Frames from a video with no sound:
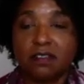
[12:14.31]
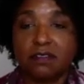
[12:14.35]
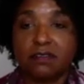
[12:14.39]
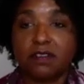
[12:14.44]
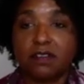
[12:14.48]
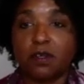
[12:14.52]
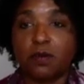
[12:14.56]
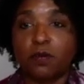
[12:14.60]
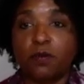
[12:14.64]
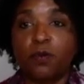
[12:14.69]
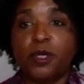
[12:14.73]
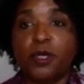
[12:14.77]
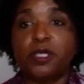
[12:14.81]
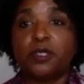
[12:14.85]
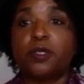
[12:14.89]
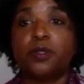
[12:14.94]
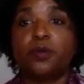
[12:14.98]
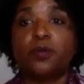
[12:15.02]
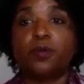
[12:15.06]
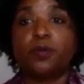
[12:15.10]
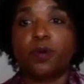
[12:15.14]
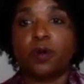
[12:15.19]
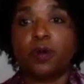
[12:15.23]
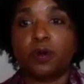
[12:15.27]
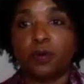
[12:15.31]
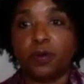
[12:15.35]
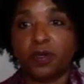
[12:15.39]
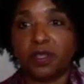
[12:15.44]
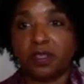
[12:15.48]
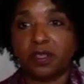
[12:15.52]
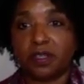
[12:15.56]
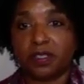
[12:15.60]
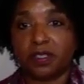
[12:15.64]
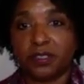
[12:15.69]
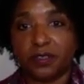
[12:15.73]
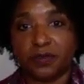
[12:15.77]
that we could work
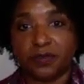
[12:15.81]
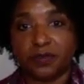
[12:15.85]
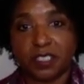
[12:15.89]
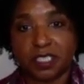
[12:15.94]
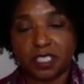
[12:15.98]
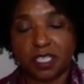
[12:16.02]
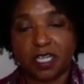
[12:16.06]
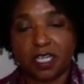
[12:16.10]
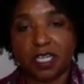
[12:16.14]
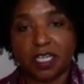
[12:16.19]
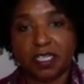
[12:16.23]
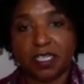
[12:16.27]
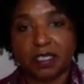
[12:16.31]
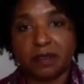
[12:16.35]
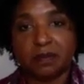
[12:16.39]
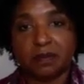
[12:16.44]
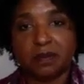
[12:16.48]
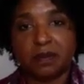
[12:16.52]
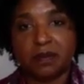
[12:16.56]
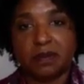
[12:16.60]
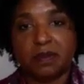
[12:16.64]
with on over time.